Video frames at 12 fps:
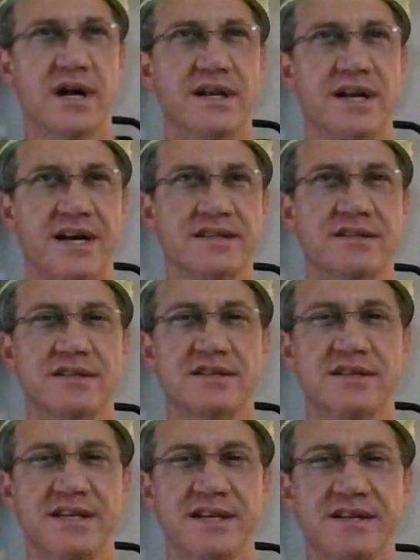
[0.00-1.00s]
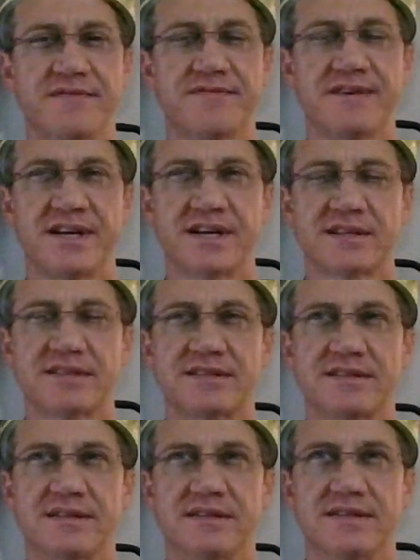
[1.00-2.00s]
nice, clean
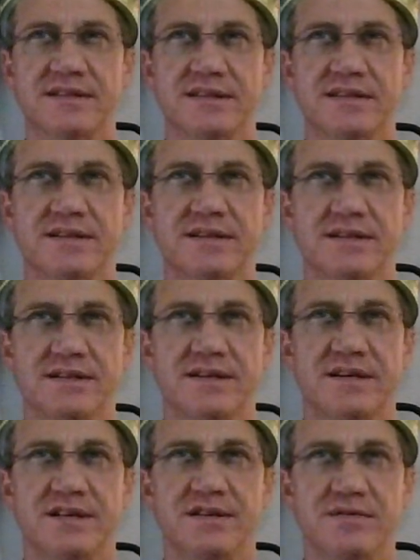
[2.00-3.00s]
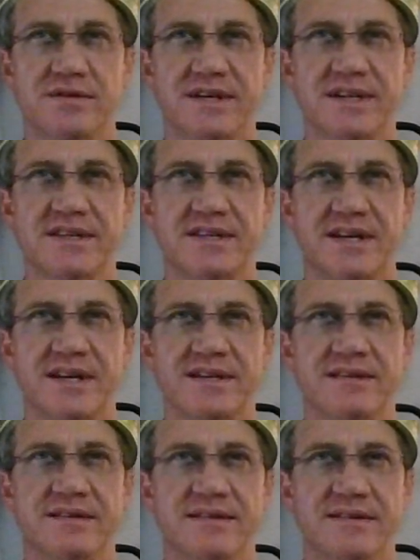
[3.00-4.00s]
effects. I do like that.